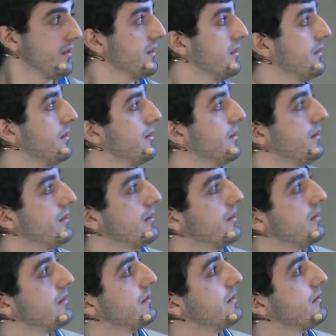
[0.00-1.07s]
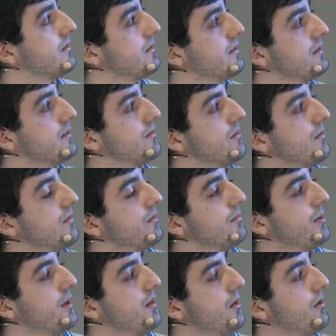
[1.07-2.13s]
The
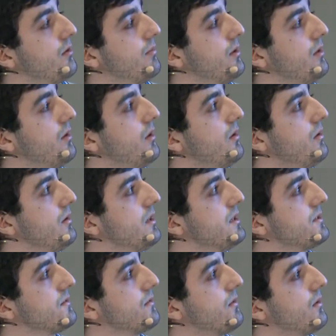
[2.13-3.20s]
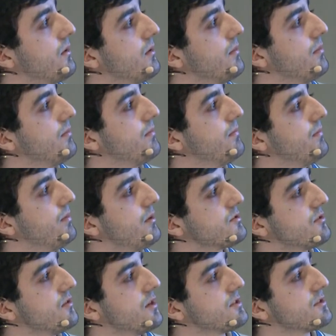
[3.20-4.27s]
payload below is for
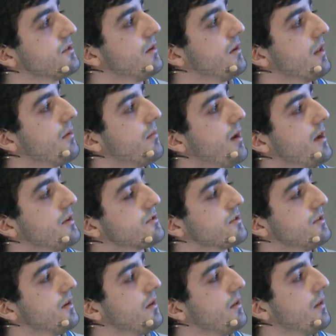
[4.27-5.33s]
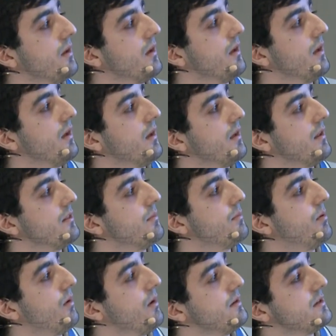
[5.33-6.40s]
PostgreSQL and MySQL. The
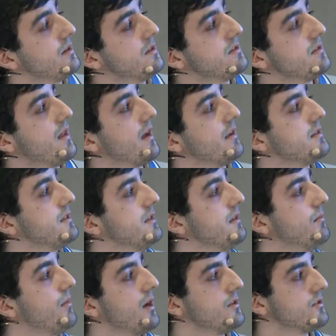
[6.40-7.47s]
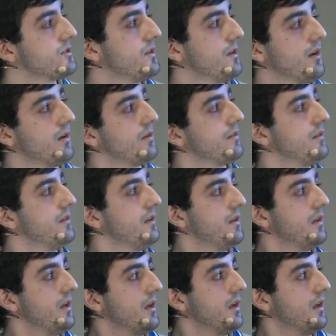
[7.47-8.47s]
point is that in MySQL, the